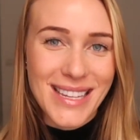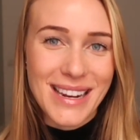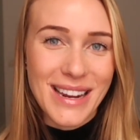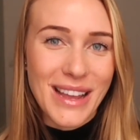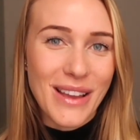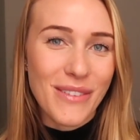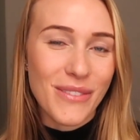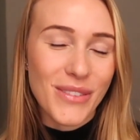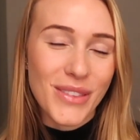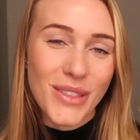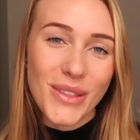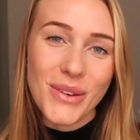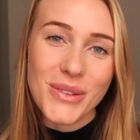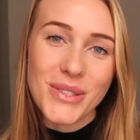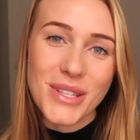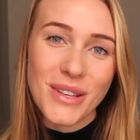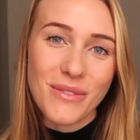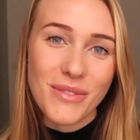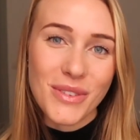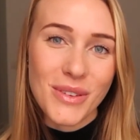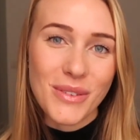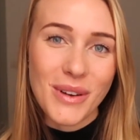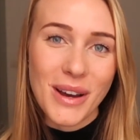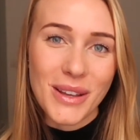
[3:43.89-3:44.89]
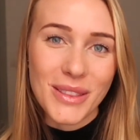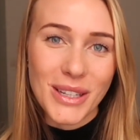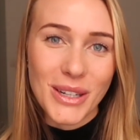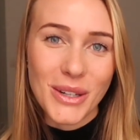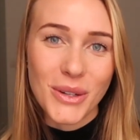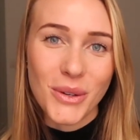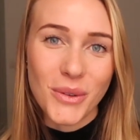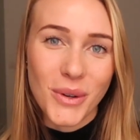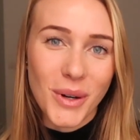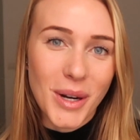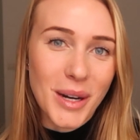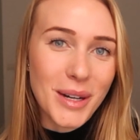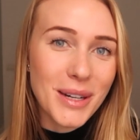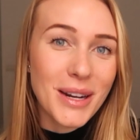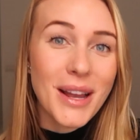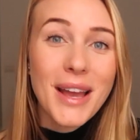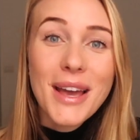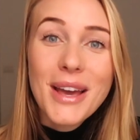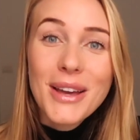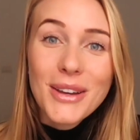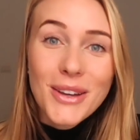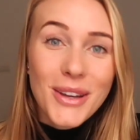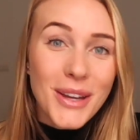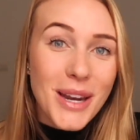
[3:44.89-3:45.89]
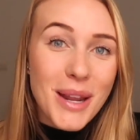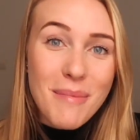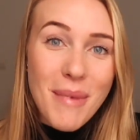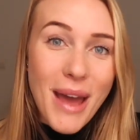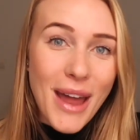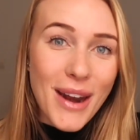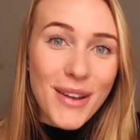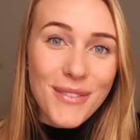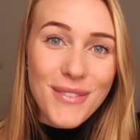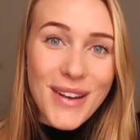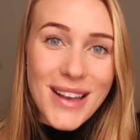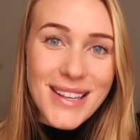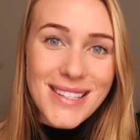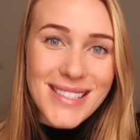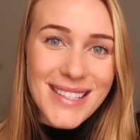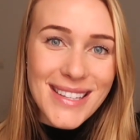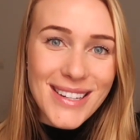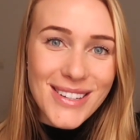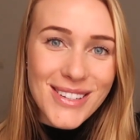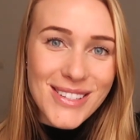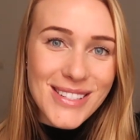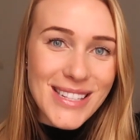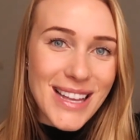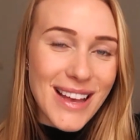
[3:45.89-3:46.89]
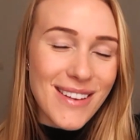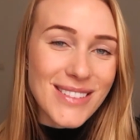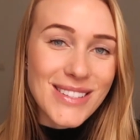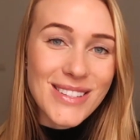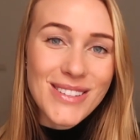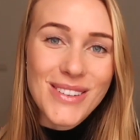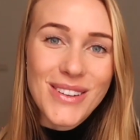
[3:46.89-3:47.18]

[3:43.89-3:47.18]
And if those of you out there who are good at manifesting yourselves,